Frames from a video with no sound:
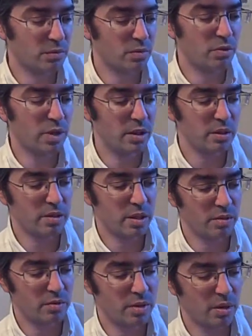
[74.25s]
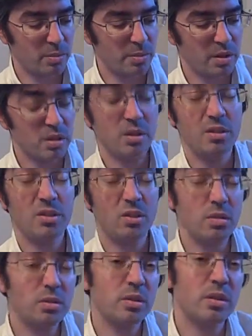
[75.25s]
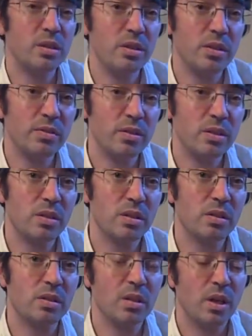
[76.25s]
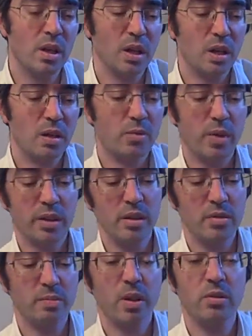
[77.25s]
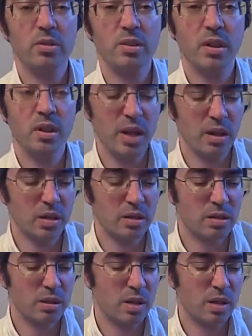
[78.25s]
craniosacral therapy is that due to the differences in the way these bones connect,